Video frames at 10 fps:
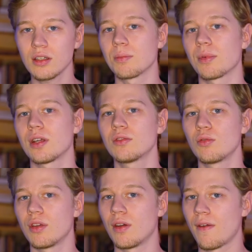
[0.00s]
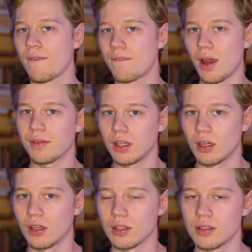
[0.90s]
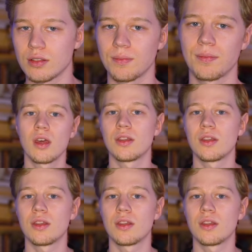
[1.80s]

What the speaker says: compared to the 5 GHz.